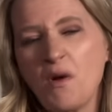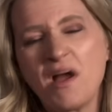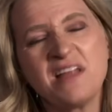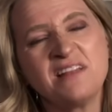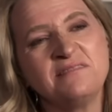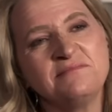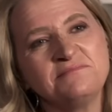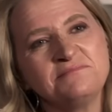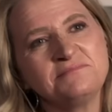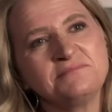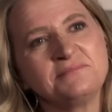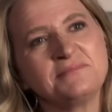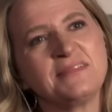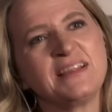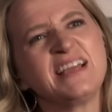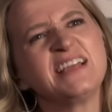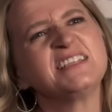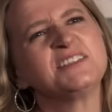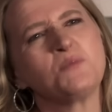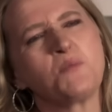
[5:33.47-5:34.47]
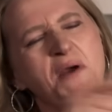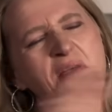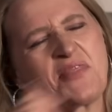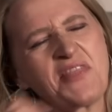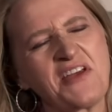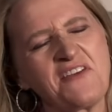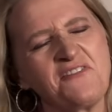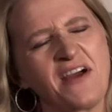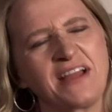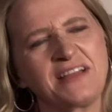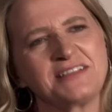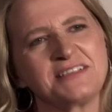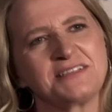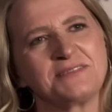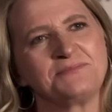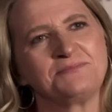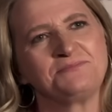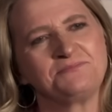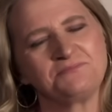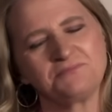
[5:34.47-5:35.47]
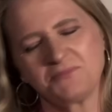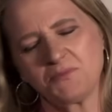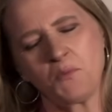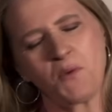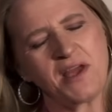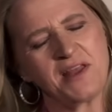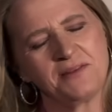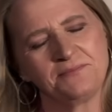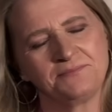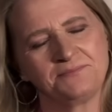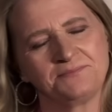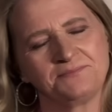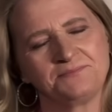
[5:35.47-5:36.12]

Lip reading: When? It's when they fight. When?